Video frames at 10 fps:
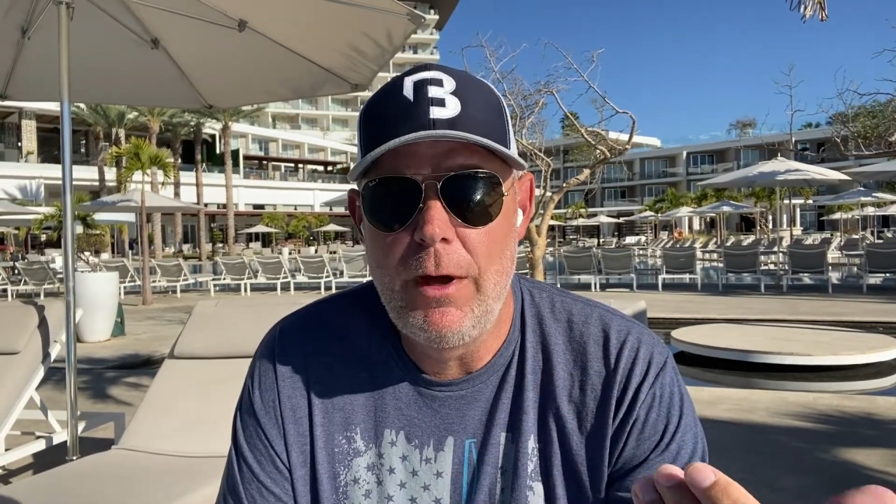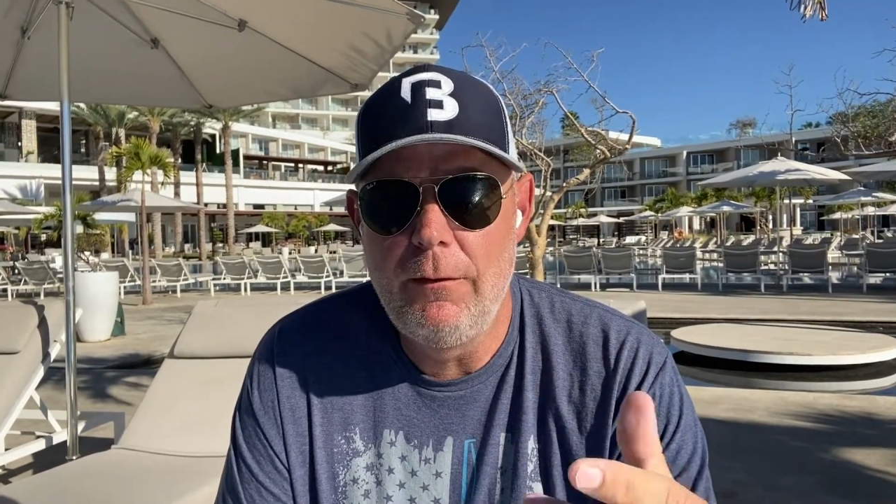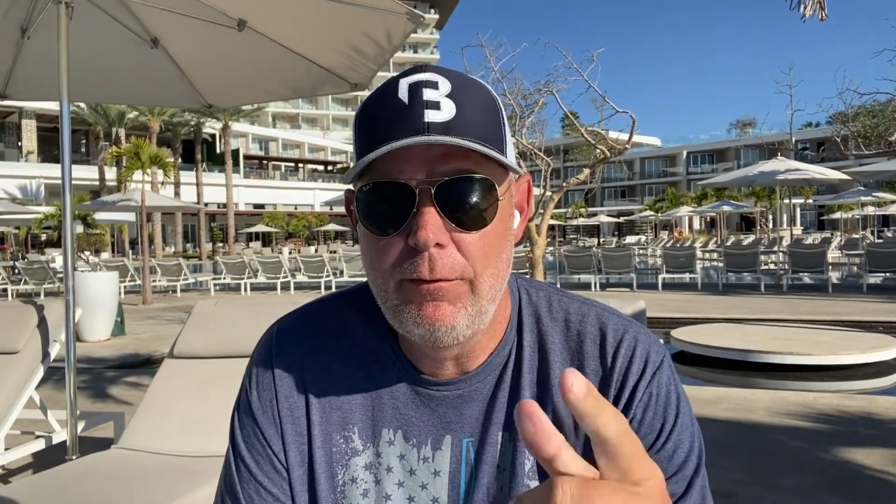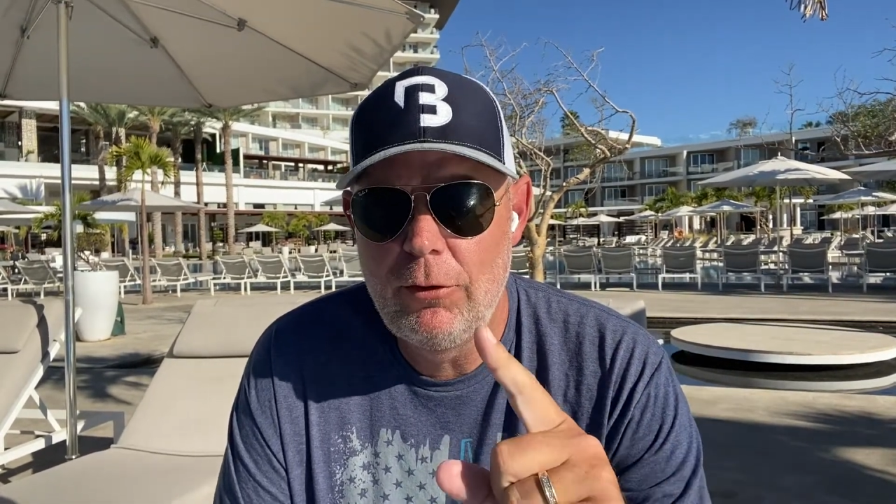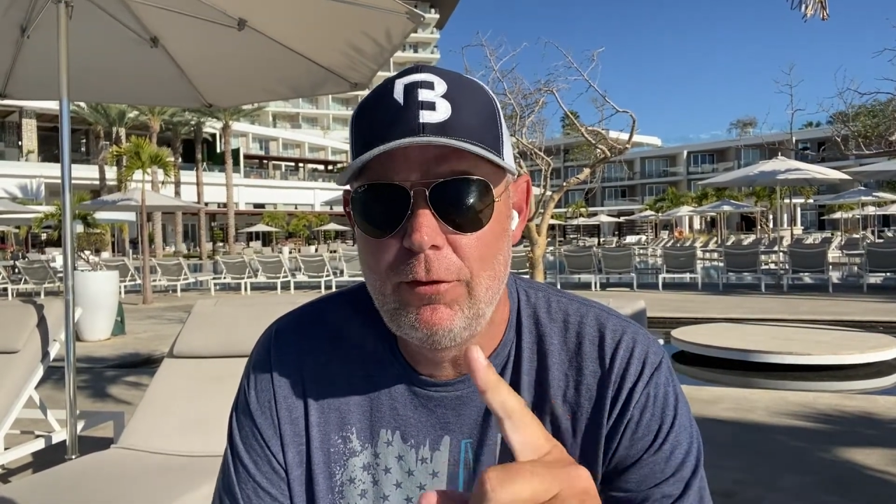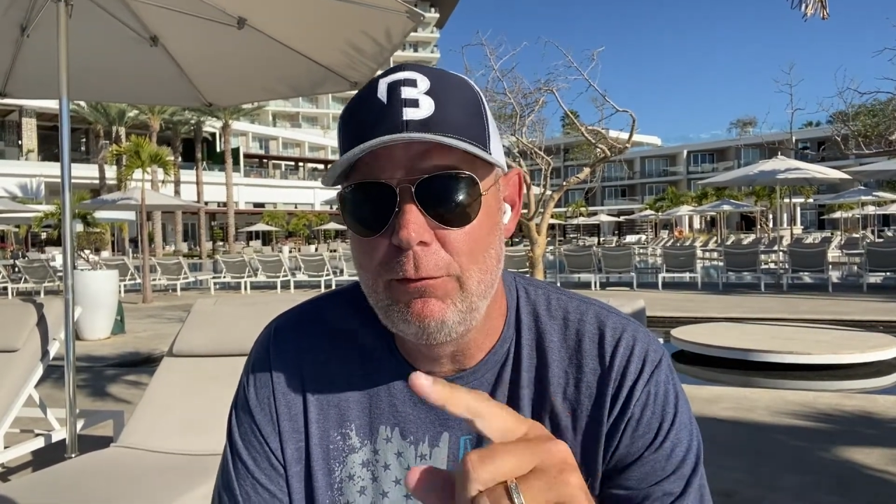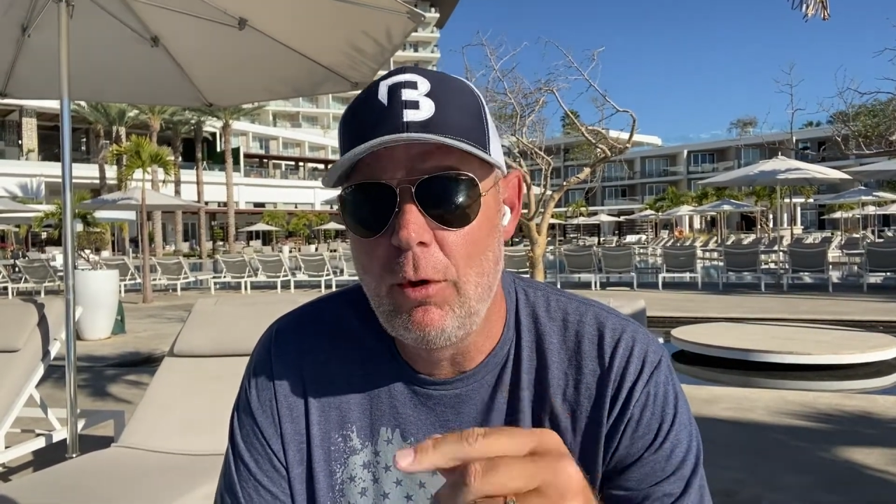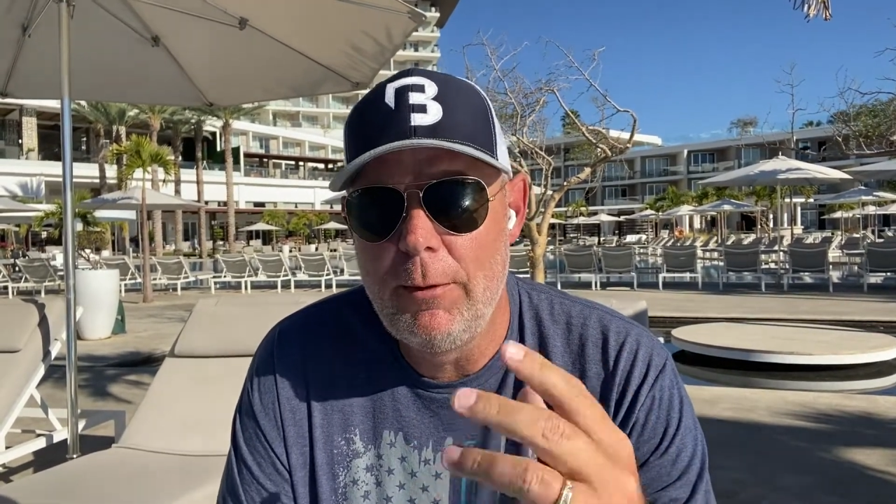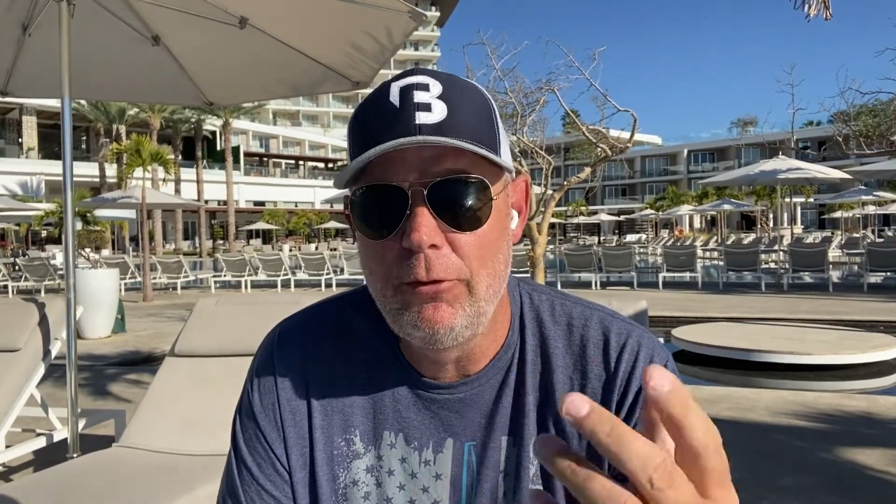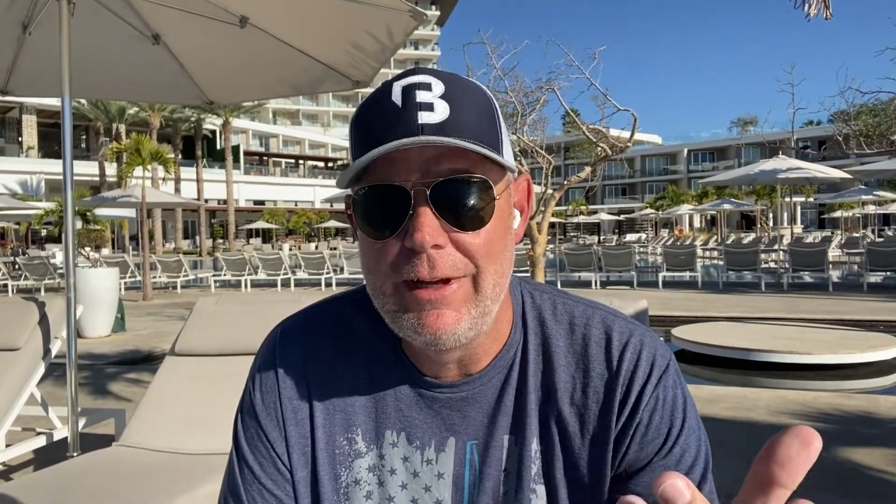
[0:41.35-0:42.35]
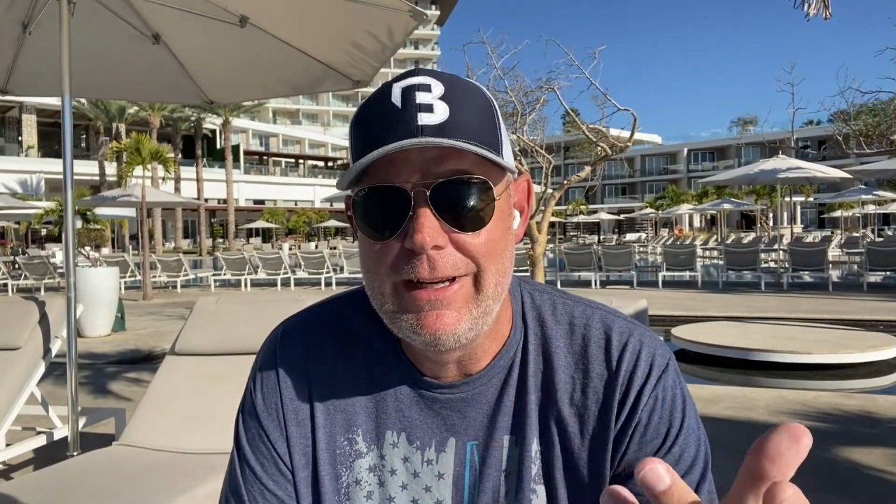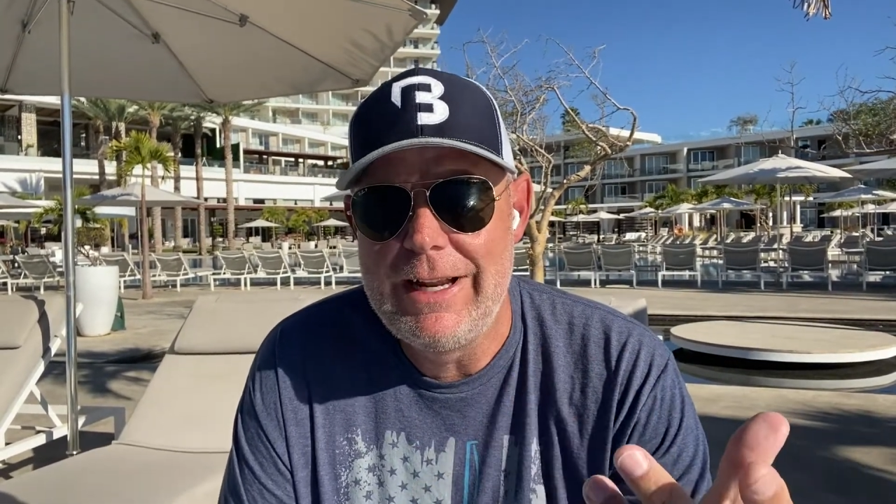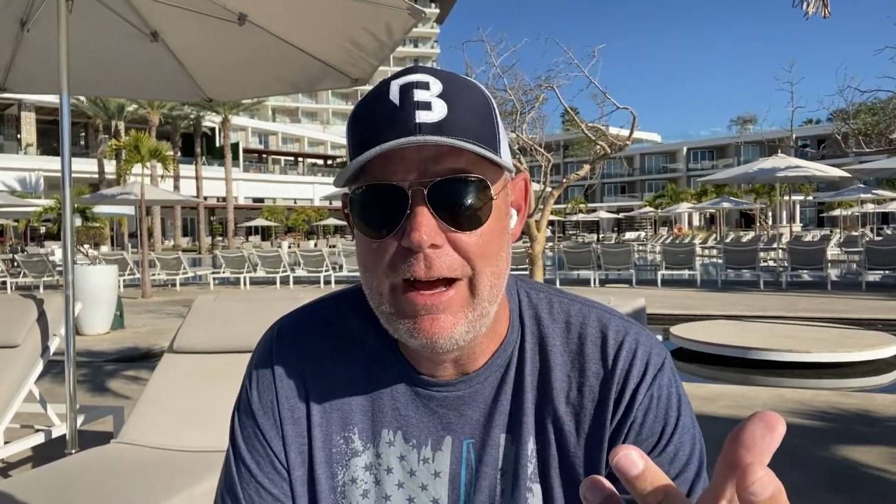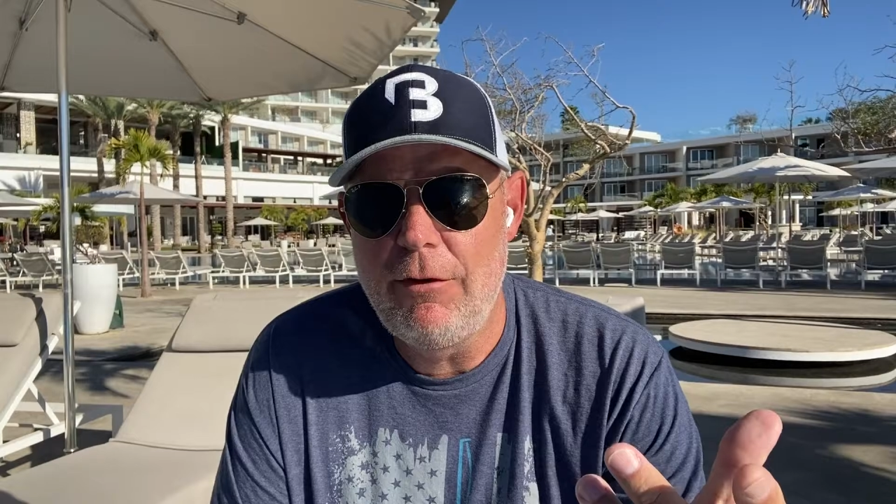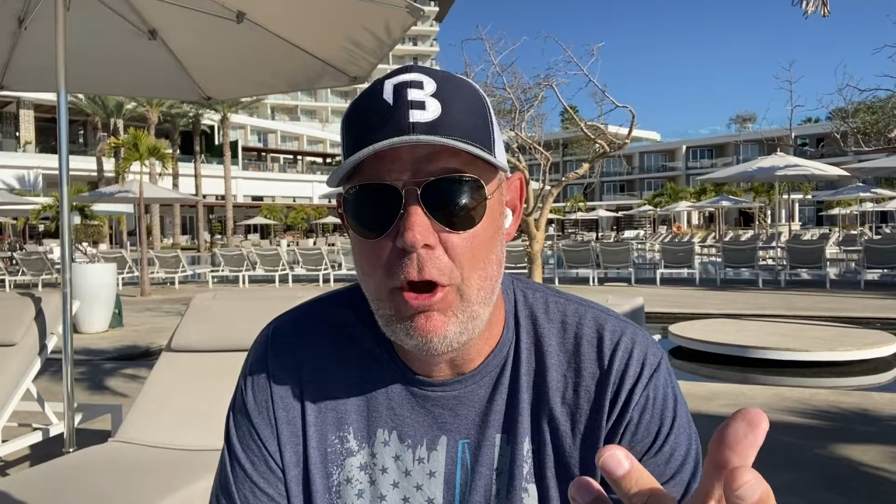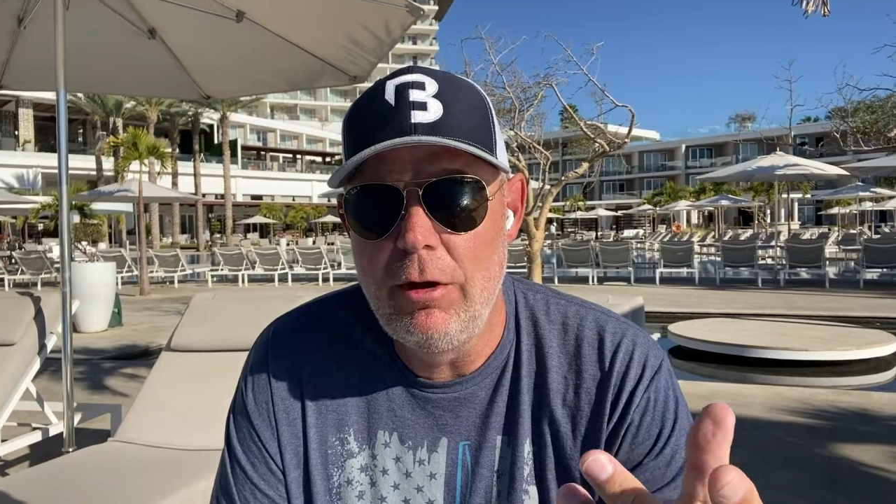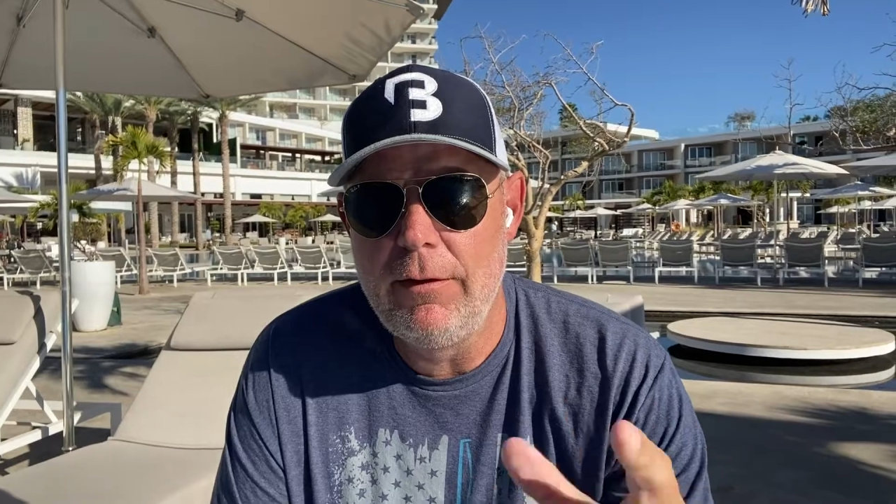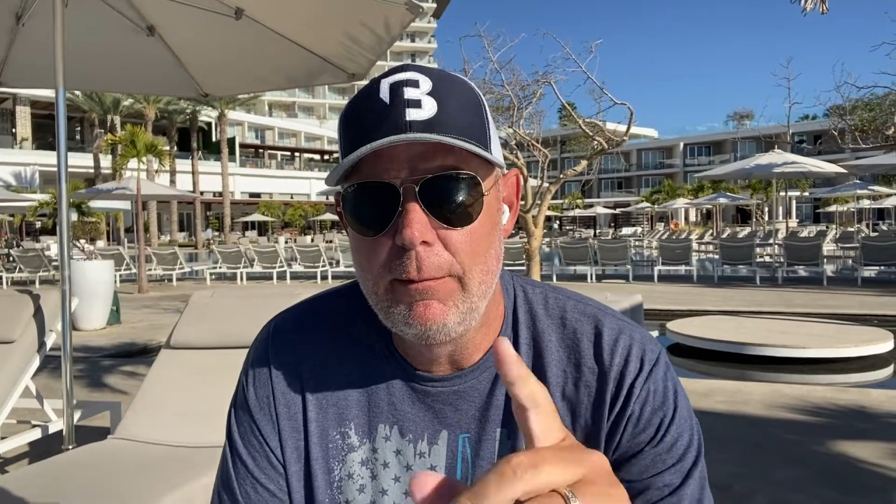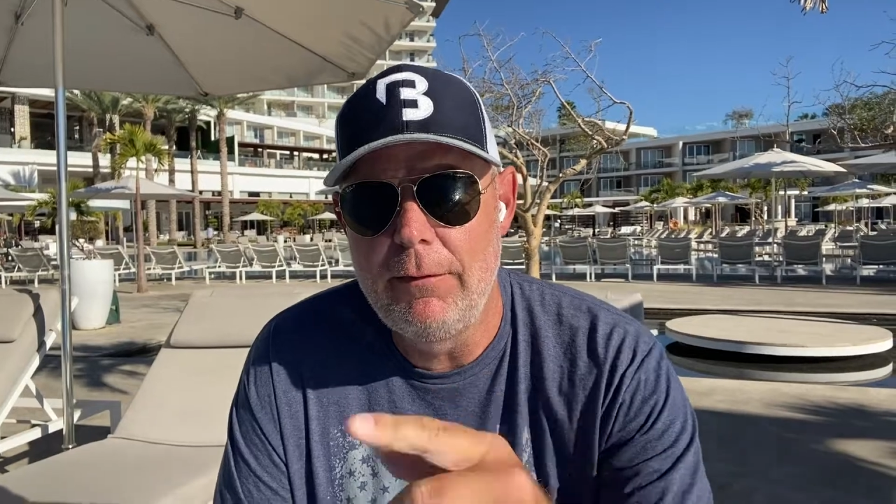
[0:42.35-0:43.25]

Well, first and foremost, they need to have all of them.